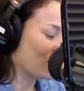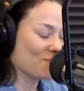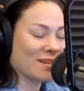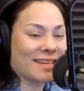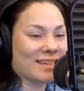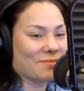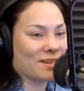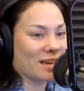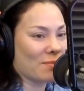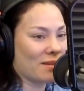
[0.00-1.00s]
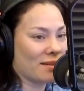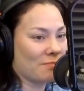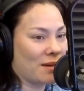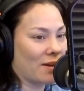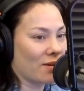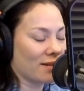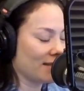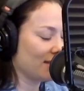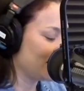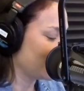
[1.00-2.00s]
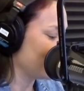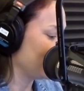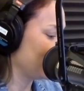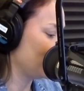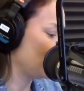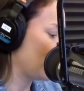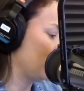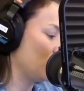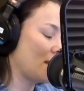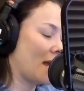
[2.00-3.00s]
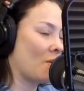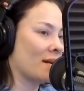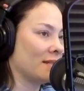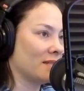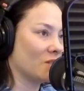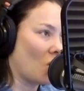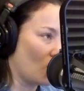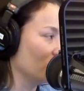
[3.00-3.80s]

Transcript: me, becoming a parent, it did it changed how I saw